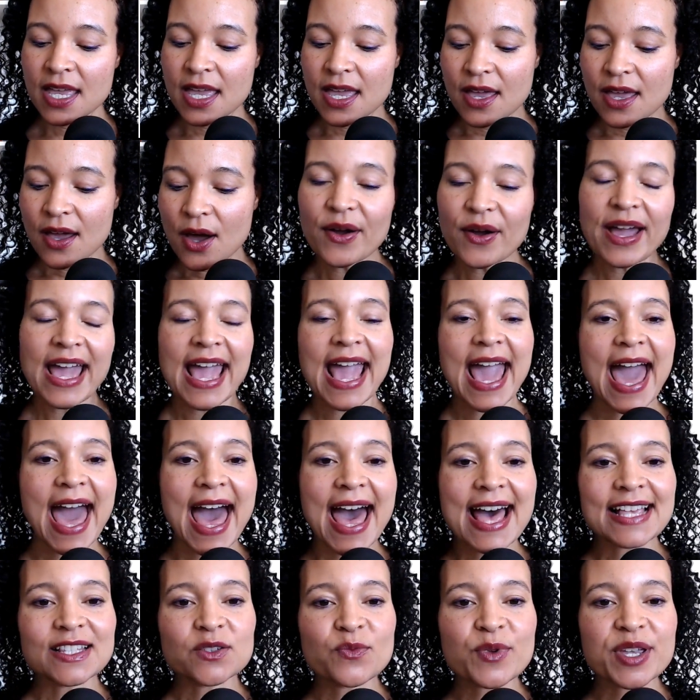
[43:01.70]
Okay,
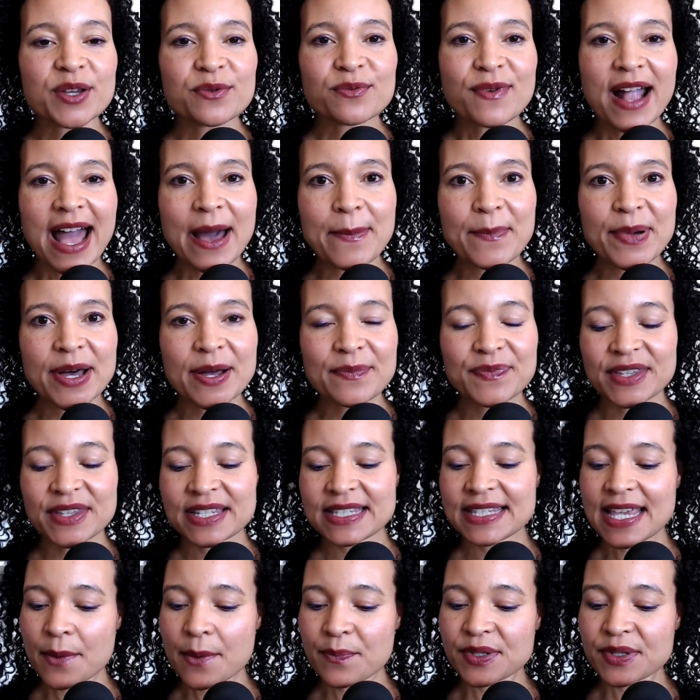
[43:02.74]
as we wrap up this
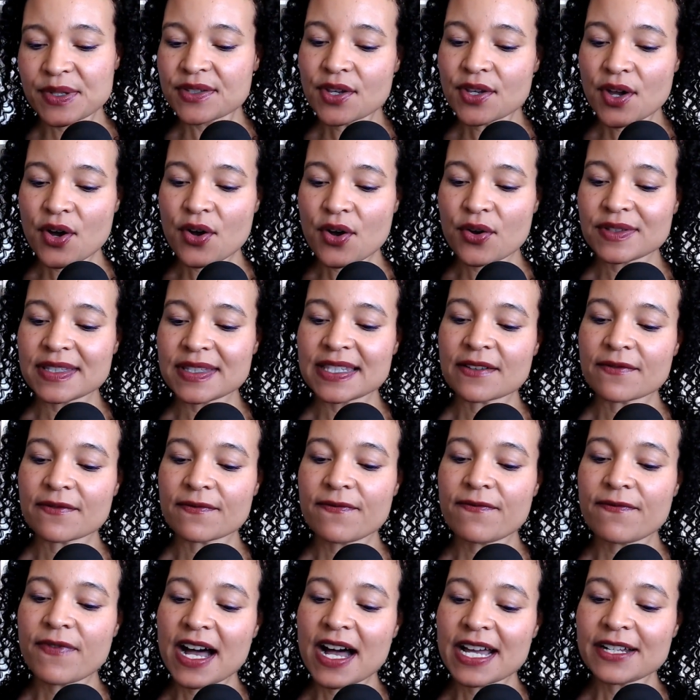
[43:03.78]
episode, some
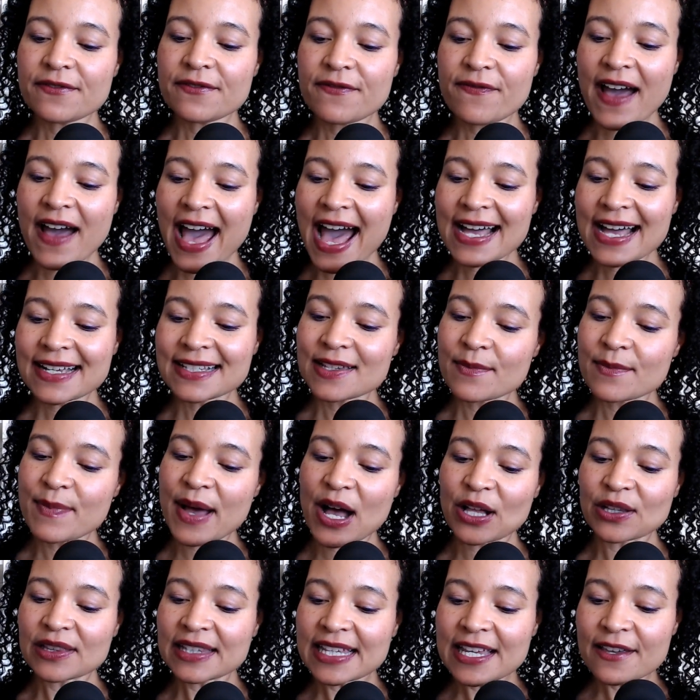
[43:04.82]
fun facts
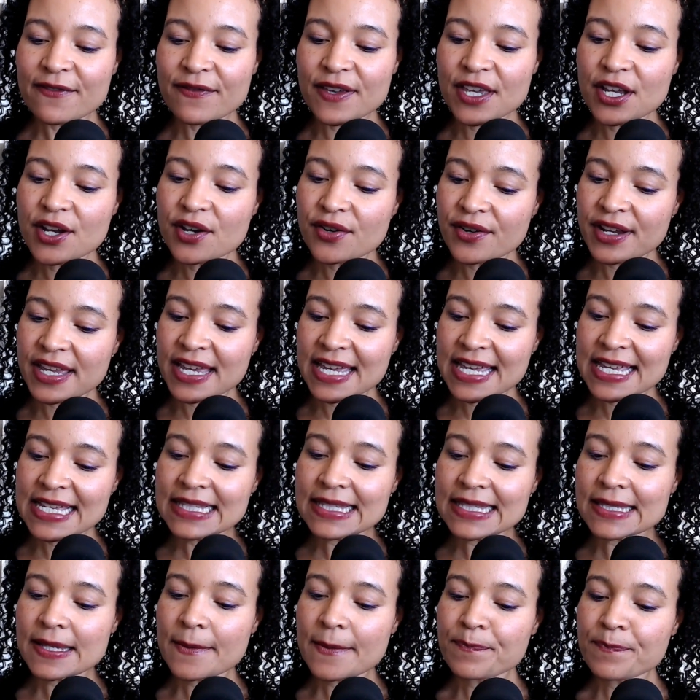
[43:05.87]
about leafy
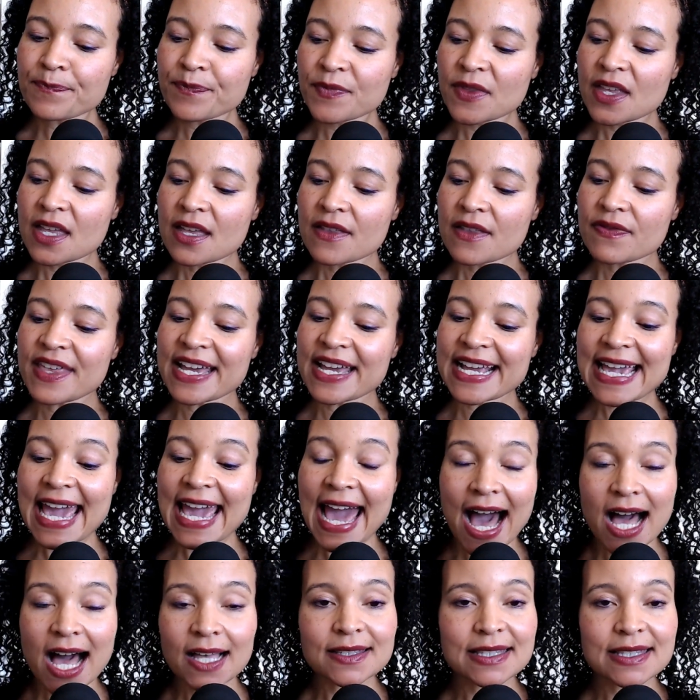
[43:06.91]
greens. The
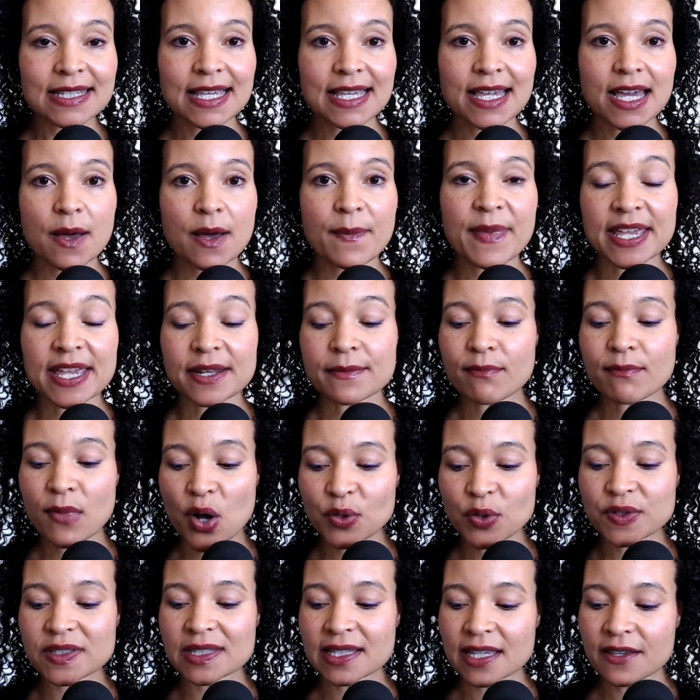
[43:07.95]
calcium in
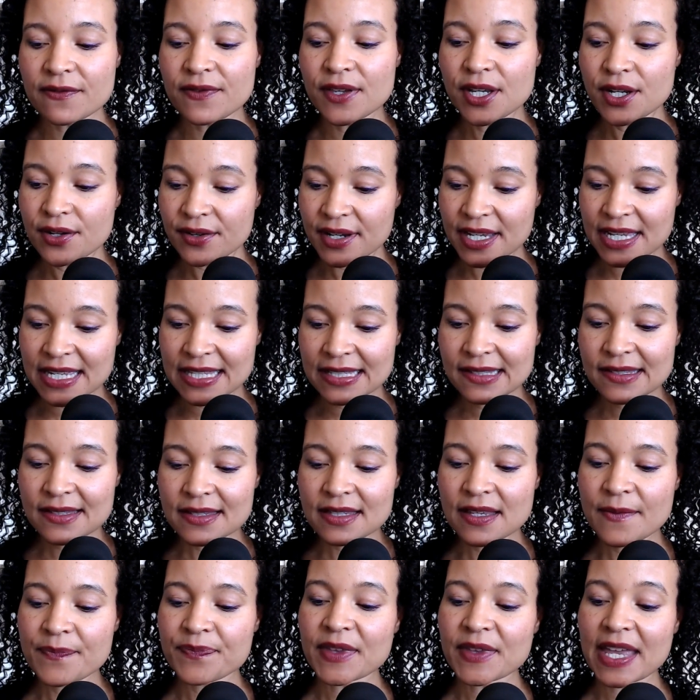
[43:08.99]
most leafy greens,
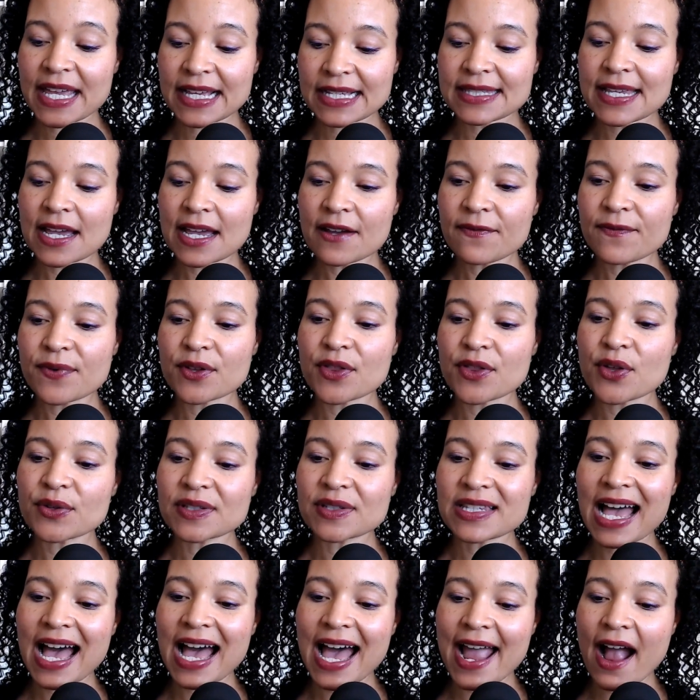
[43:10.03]
except for those
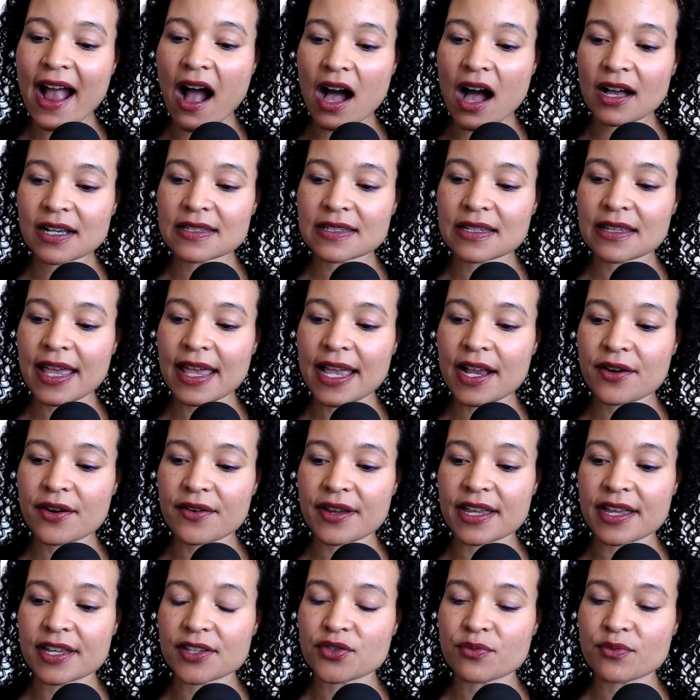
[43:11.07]
high oxalate
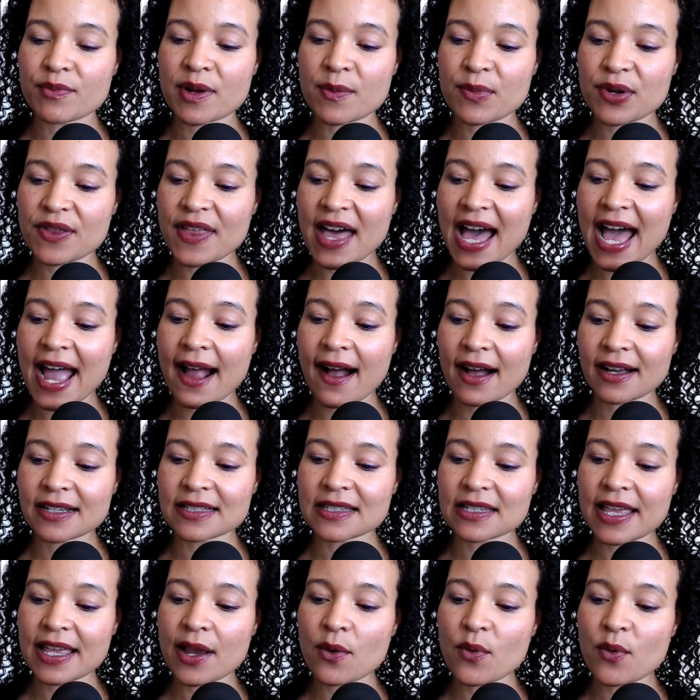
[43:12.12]
greens. Remember the high
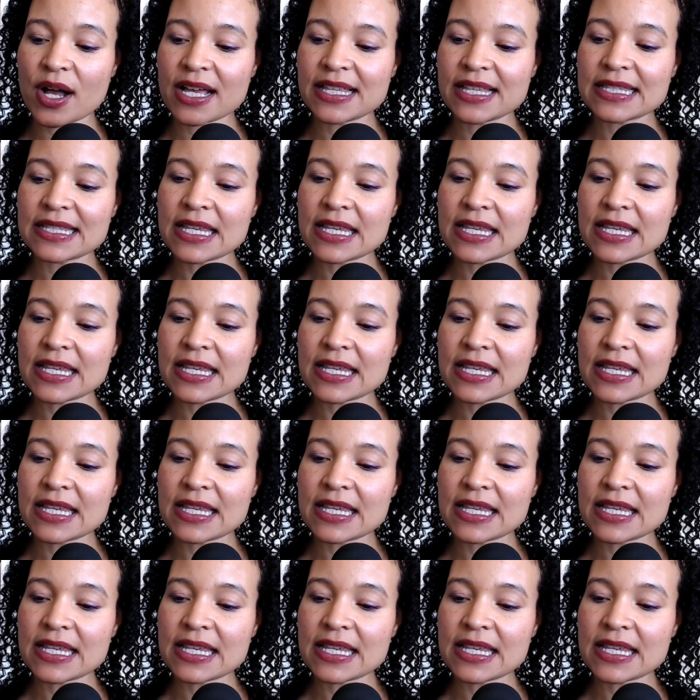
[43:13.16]
oxalate ones?